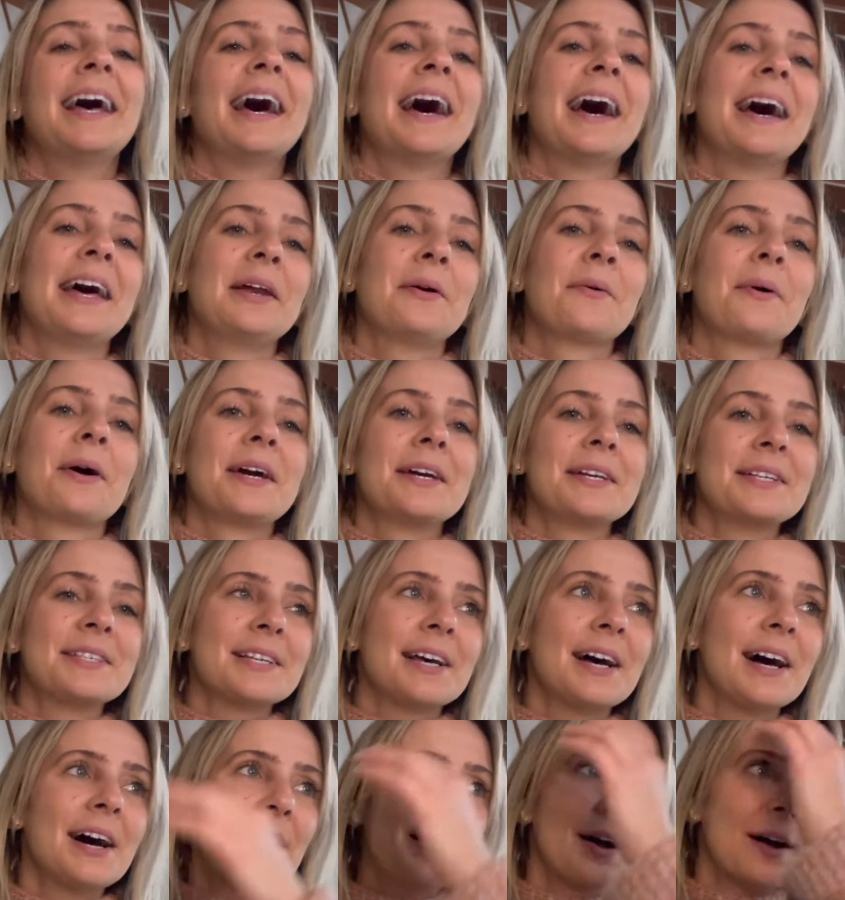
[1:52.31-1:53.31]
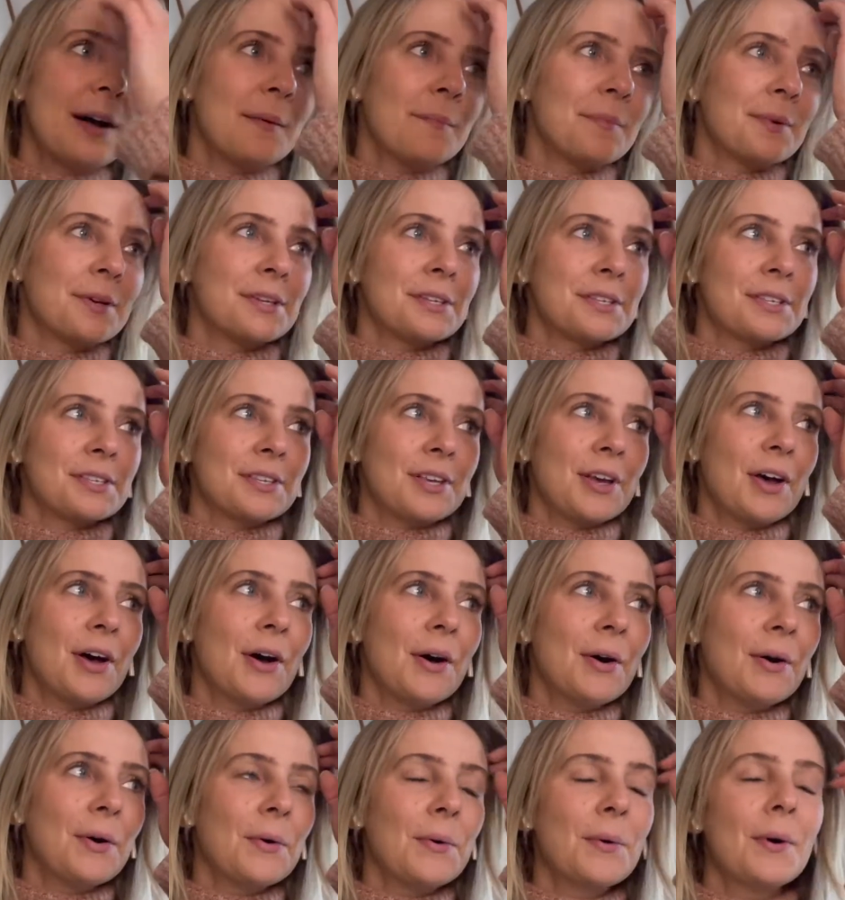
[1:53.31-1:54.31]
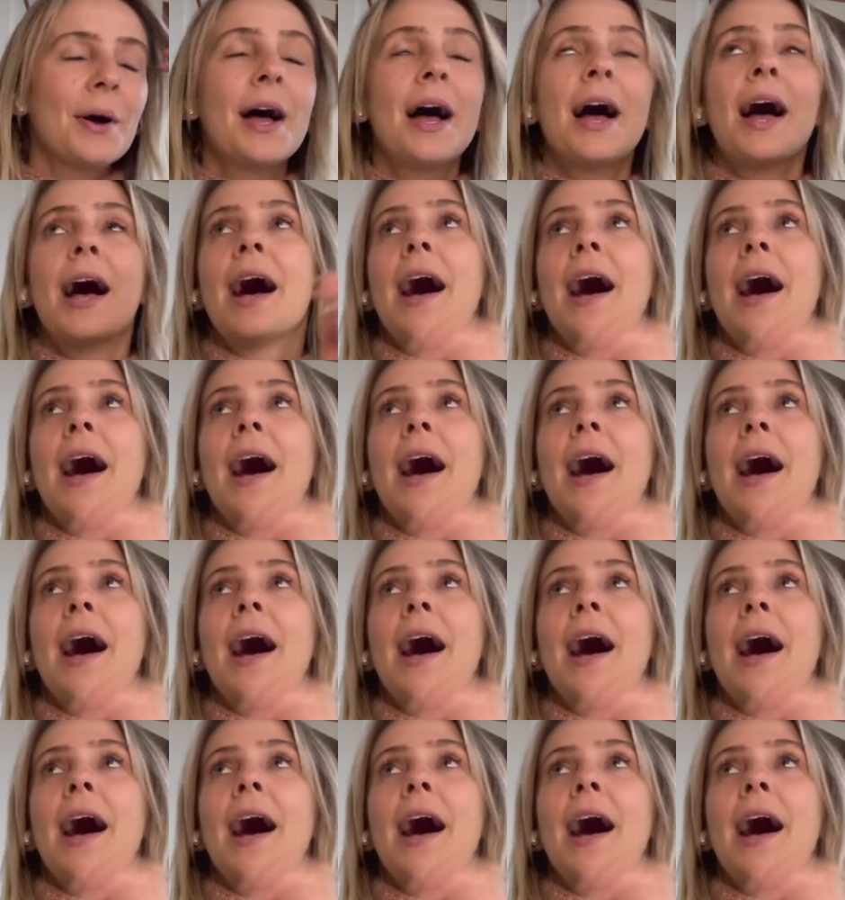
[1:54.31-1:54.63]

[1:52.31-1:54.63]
Anyways, so